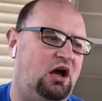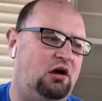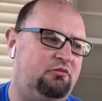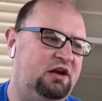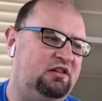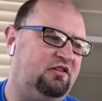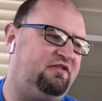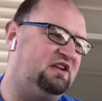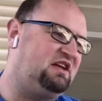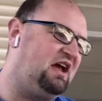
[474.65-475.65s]
Reading this
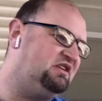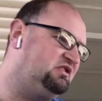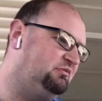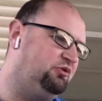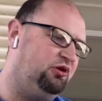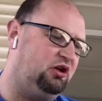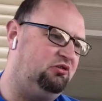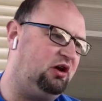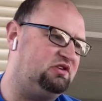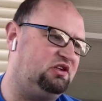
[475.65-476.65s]
fantastic book, and you
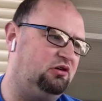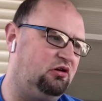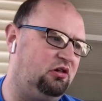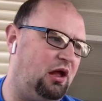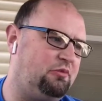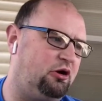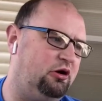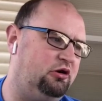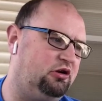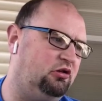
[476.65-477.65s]
guys can go to the library or
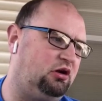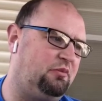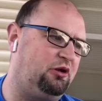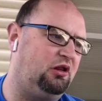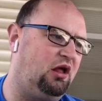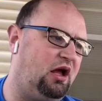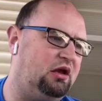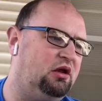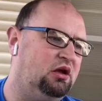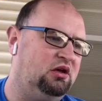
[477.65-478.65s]
you can look up online
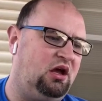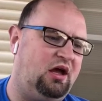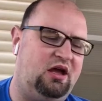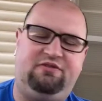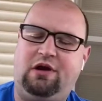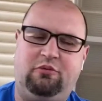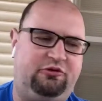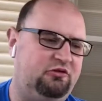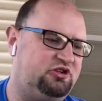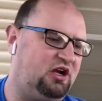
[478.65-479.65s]
if you're able to
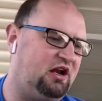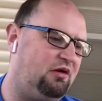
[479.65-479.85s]
and check it out.